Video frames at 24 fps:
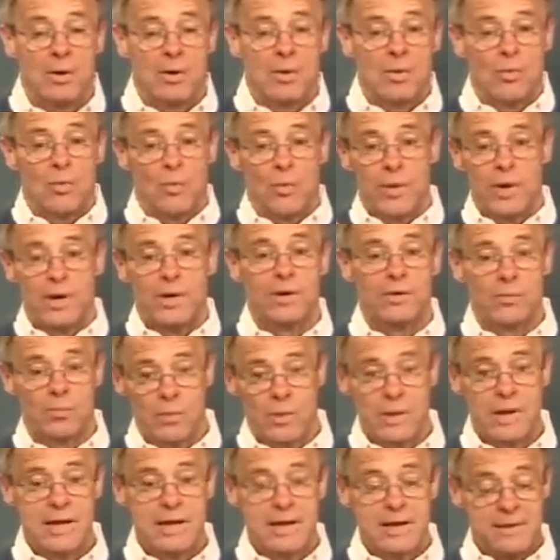When
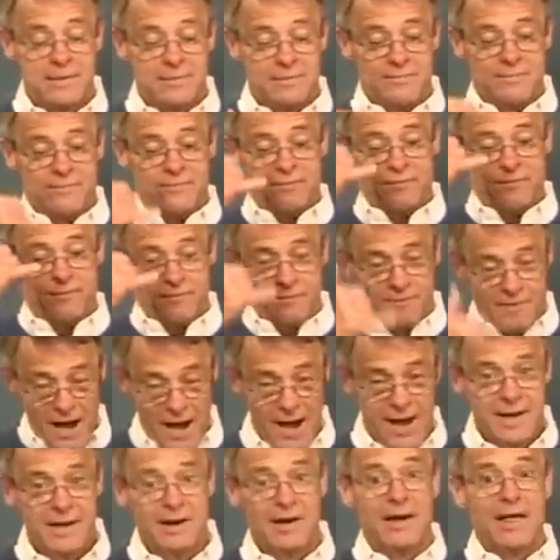we
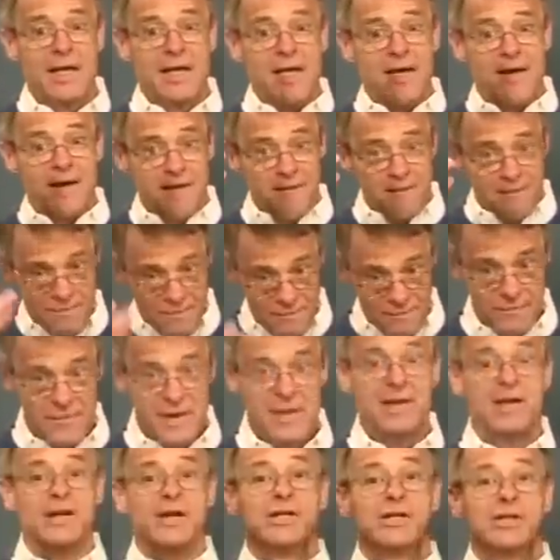finally
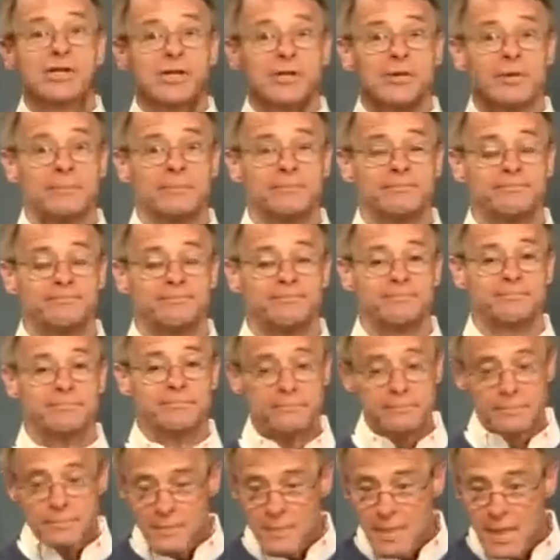finished
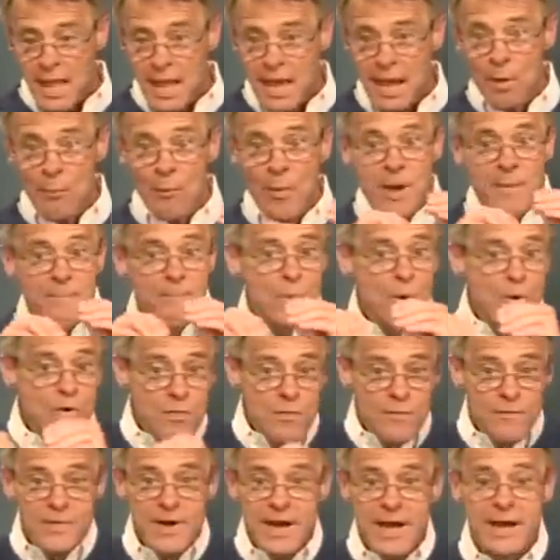and we
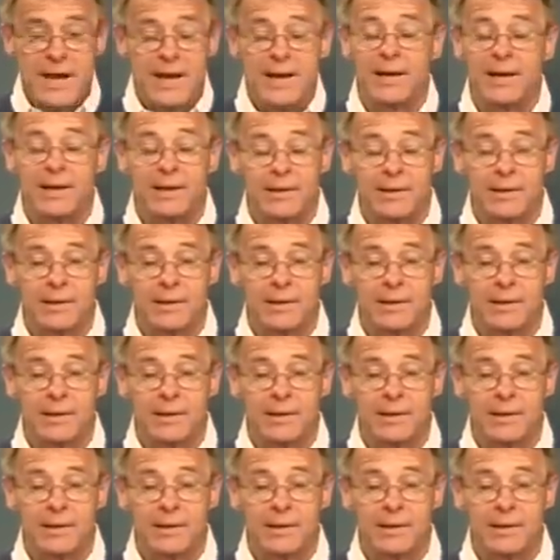moved in,